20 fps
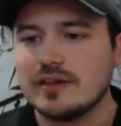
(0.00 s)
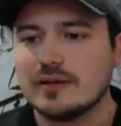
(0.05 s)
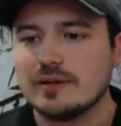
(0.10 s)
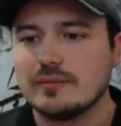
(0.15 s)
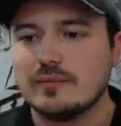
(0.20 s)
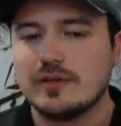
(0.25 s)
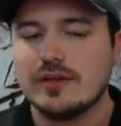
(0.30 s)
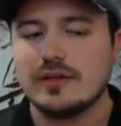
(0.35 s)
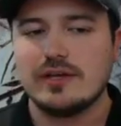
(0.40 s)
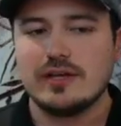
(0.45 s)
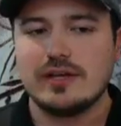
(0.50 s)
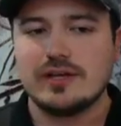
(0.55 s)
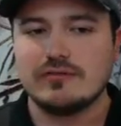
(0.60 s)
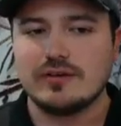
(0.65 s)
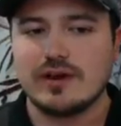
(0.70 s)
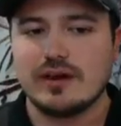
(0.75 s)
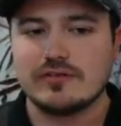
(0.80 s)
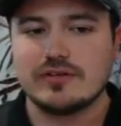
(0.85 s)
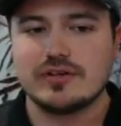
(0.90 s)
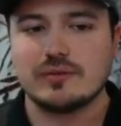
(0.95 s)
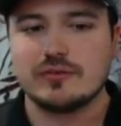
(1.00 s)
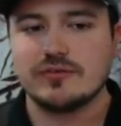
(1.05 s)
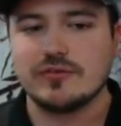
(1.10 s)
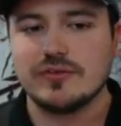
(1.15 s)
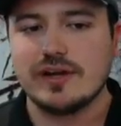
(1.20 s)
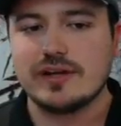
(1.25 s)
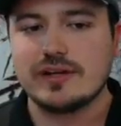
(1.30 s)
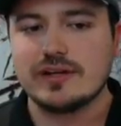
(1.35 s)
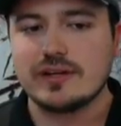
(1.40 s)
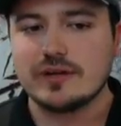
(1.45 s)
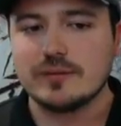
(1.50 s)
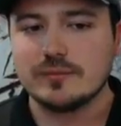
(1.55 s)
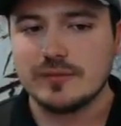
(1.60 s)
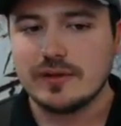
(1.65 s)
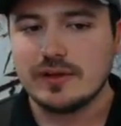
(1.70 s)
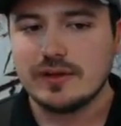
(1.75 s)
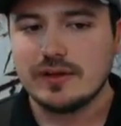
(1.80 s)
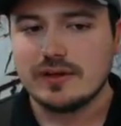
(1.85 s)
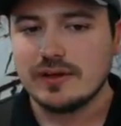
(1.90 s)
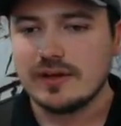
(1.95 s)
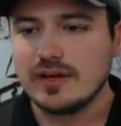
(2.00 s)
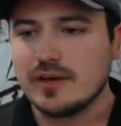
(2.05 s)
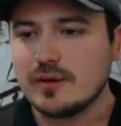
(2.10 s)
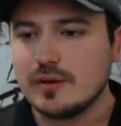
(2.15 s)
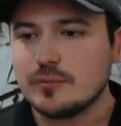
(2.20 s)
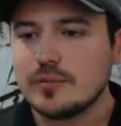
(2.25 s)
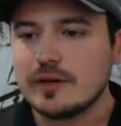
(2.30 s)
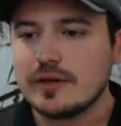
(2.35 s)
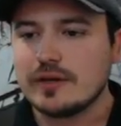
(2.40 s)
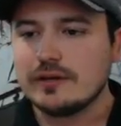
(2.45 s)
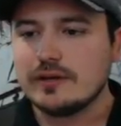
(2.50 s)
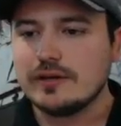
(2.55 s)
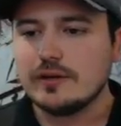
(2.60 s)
them if you're having trouble finding them. But